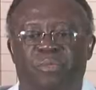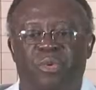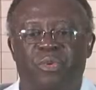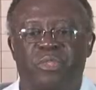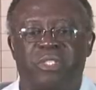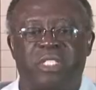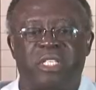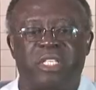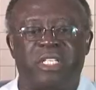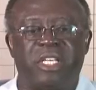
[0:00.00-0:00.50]

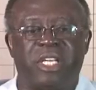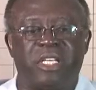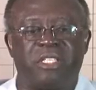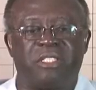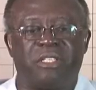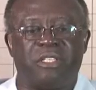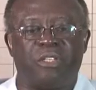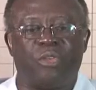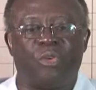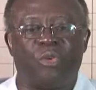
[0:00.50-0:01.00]

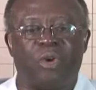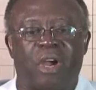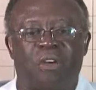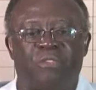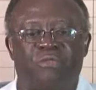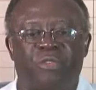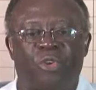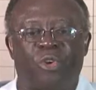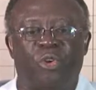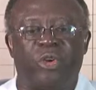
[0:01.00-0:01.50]
procedures you are
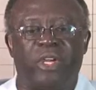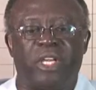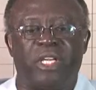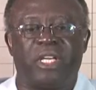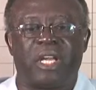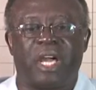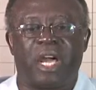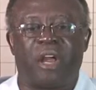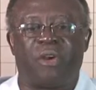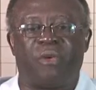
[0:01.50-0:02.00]

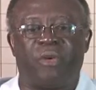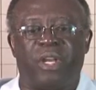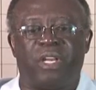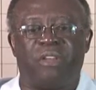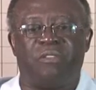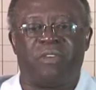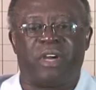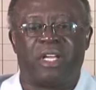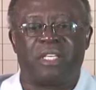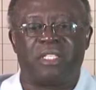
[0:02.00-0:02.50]
following are
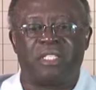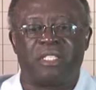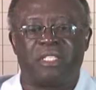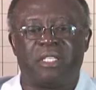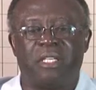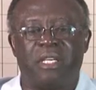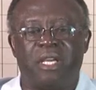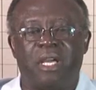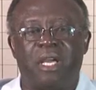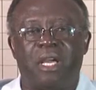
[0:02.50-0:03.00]
relevant,
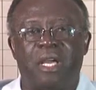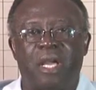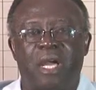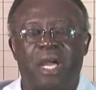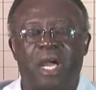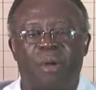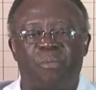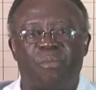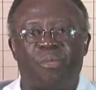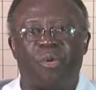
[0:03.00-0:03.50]

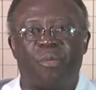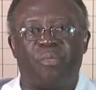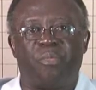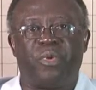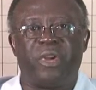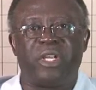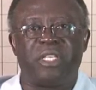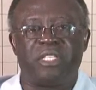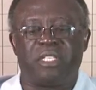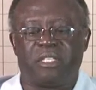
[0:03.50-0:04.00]

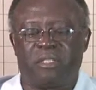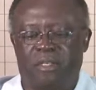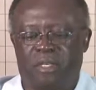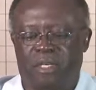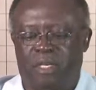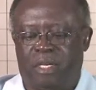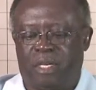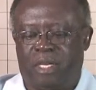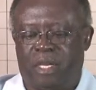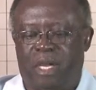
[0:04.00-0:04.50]
appropriate,
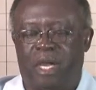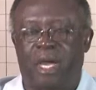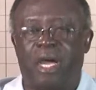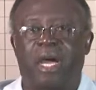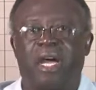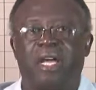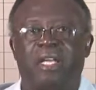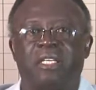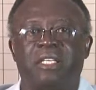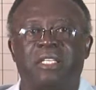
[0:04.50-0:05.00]

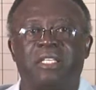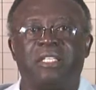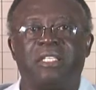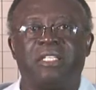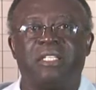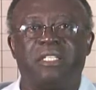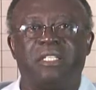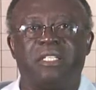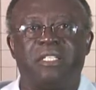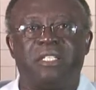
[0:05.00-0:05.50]
and
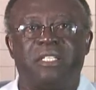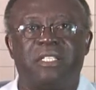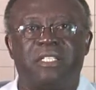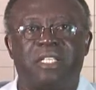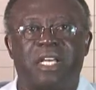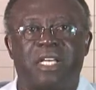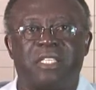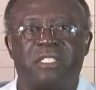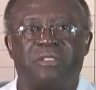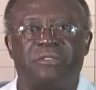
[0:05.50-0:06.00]

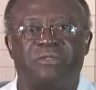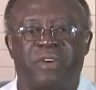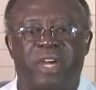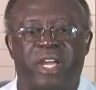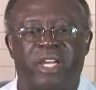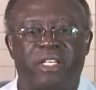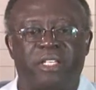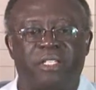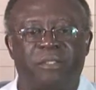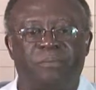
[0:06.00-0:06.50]

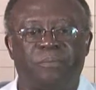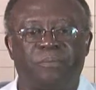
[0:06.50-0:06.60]
justified.